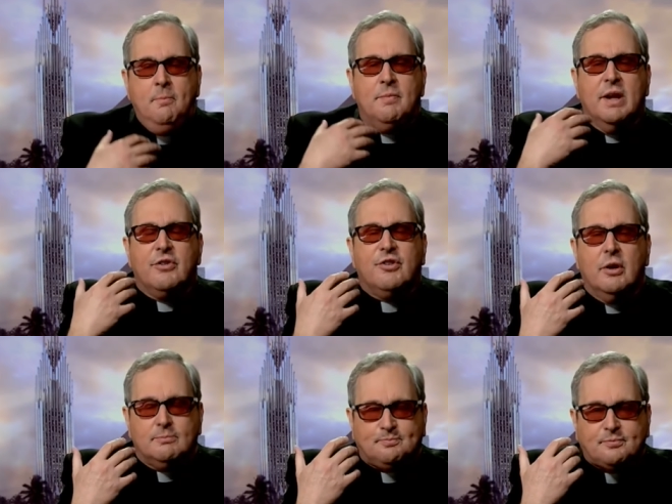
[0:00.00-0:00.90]
is
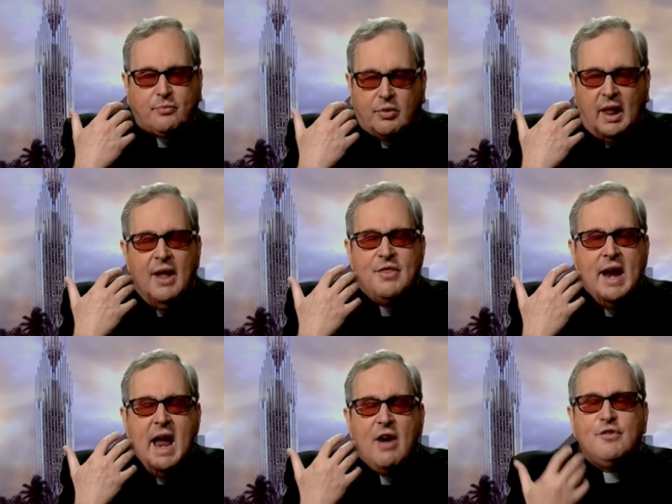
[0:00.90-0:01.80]
that
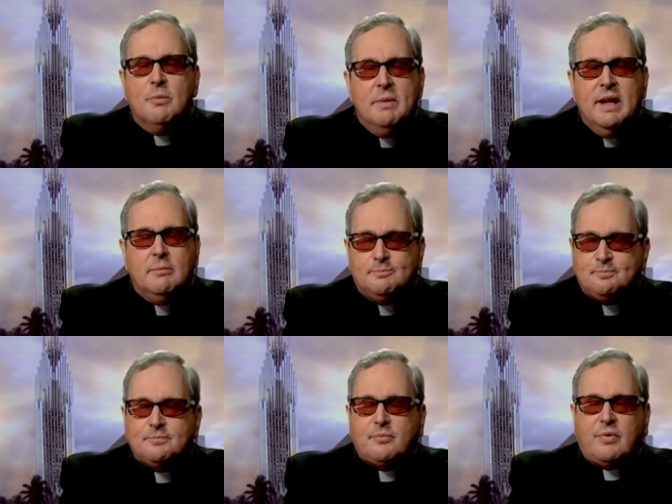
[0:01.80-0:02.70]
they have to meet
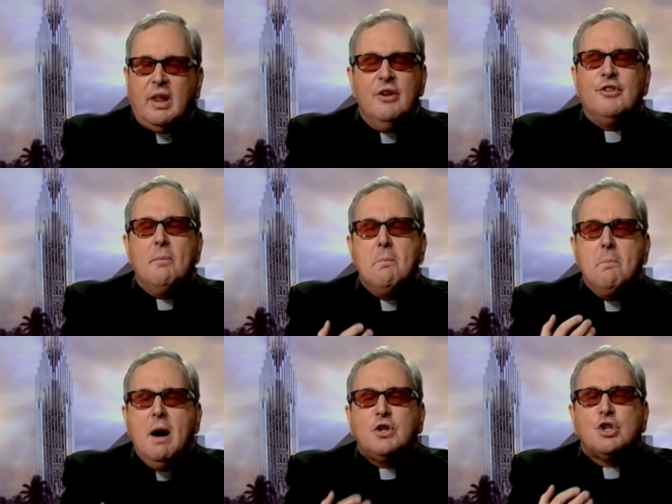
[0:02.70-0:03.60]
is a
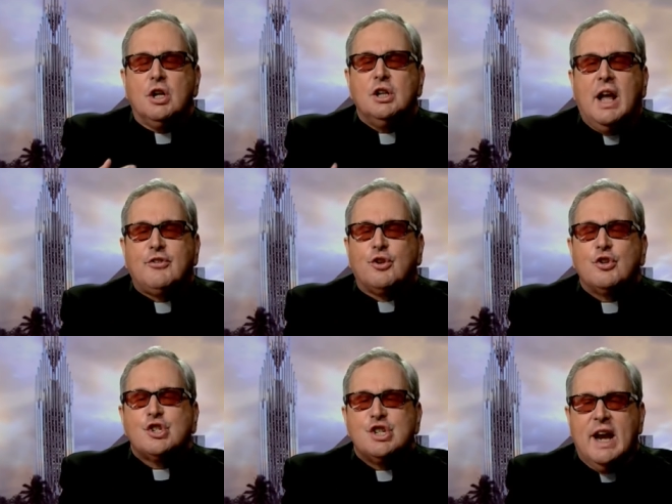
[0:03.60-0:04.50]
much lesser
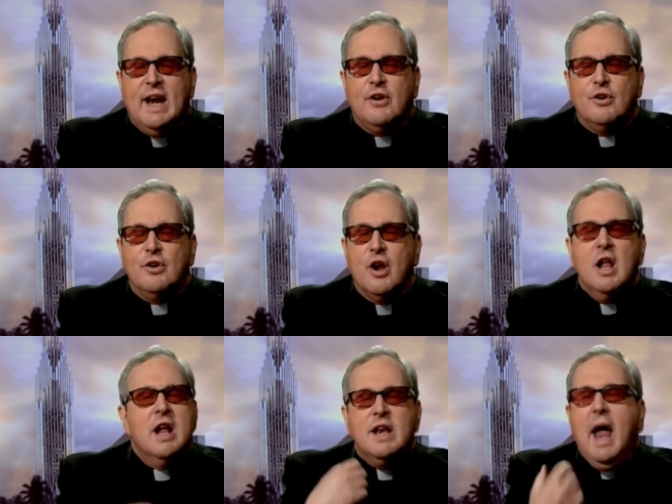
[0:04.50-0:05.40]
mm-hmm. standard.
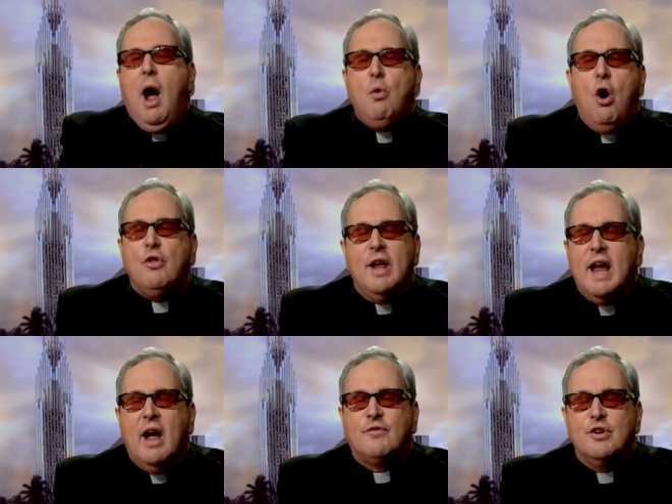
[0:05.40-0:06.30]
Now all they
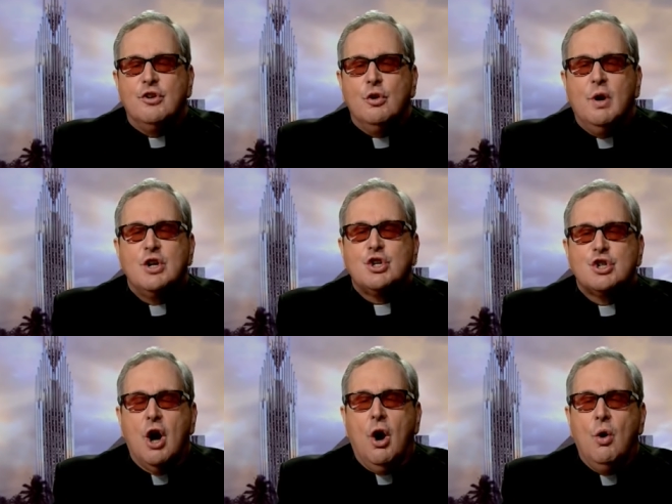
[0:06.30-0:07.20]
have to do is
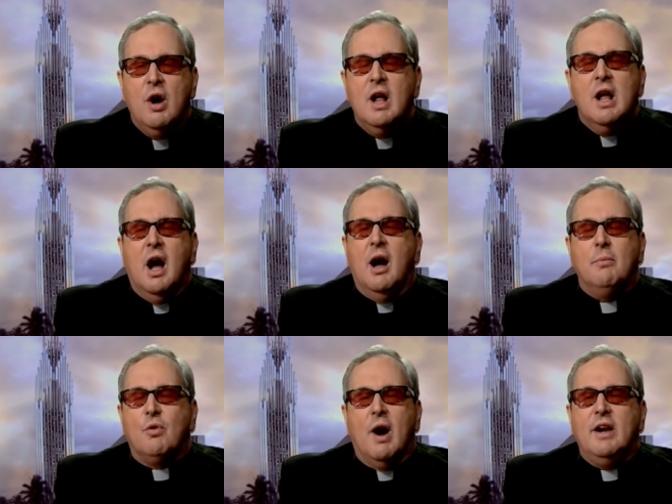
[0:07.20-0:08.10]
show,
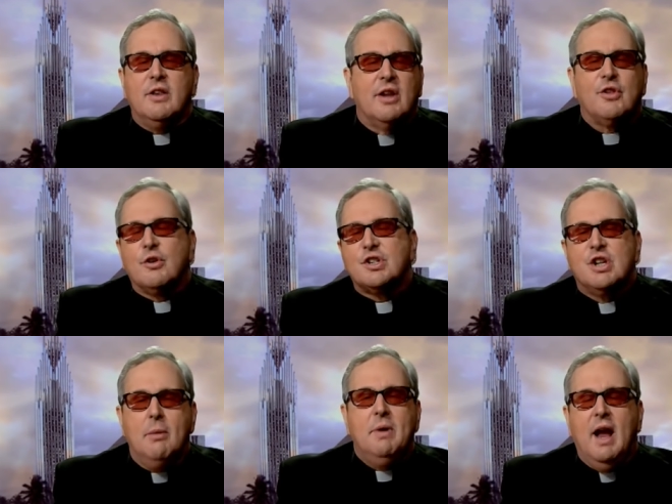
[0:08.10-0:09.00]
um, right, that there's
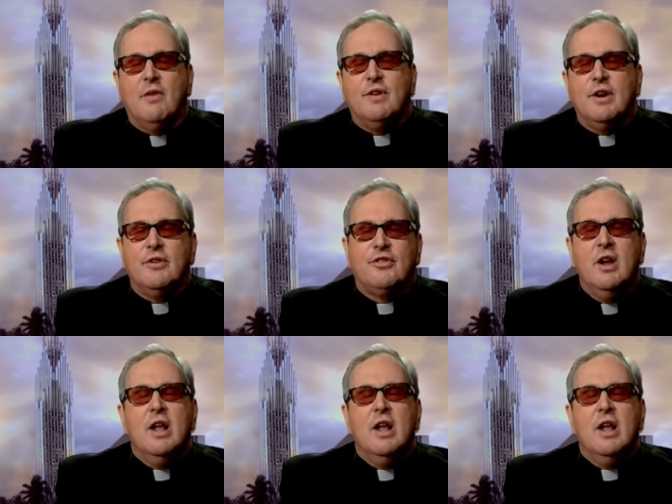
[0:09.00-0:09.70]
some evidence